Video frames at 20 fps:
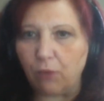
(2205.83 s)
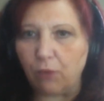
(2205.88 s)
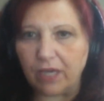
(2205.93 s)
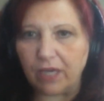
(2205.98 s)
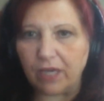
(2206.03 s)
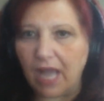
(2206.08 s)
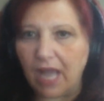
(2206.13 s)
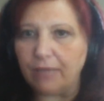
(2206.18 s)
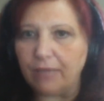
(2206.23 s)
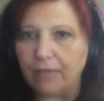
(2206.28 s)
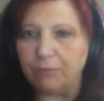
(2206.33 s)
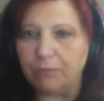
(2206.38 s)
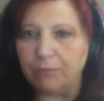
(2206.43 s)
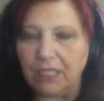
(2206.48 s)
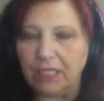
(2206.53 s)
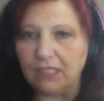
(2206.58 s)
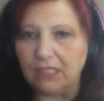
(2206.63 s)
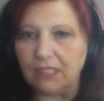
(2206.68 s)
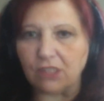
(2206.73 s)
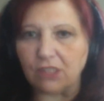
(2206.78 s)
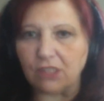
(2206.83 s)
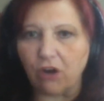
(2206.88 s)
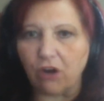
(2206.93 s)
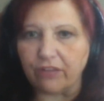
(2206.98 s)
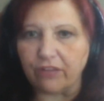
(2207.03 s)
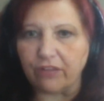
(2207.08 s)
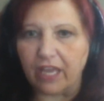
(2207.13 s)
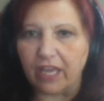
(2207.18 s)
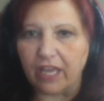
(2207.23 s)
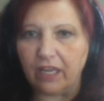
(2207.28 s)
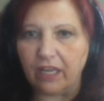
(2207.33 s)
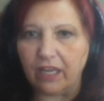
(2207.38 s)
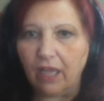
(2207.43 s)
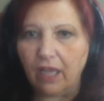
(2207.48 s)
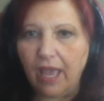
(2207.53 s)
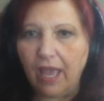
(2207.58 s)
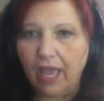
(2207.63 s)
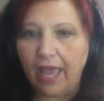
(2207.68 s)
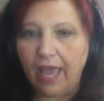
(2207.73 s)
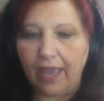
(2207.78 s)
What kind of beings are they,
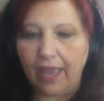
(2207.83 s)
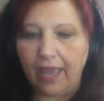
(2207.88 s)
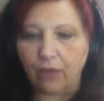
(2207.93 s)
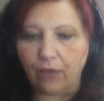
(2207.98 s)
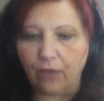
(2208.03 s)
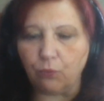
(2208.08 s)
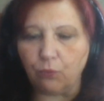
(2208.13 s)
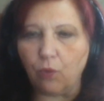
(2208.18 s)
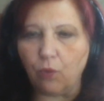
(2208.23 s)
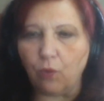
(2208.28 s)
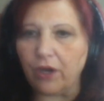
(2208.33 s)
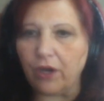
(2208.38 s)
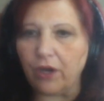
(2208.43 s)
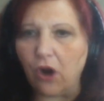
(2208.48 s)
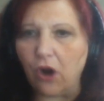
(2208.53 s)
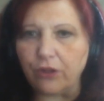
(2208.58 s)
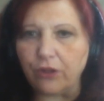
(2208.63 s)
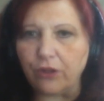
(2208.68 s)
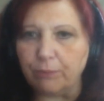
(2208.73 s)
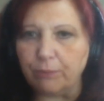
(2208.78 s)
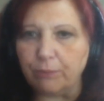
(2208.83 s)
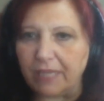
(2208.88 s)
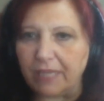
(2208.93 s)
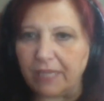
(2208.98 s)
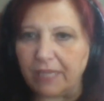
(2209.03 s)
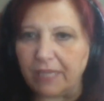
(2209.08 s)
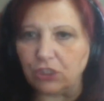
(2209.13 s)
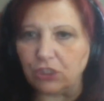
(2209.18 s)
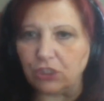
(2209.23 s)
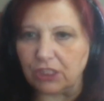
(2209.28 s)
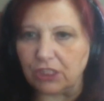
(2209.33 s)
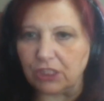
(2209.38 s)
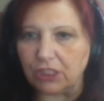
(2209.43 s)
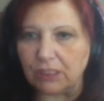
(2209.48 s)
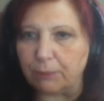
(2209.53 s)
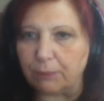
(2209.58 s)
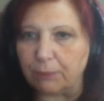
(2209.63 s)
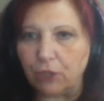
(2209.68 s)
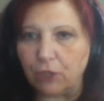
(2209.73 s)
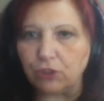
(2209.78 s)
and what are the messages
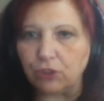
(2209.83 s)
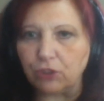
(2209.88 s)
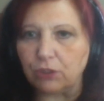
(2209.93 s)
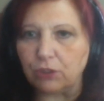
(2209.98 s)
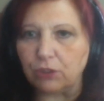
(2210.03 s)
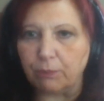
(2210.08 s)
supposed to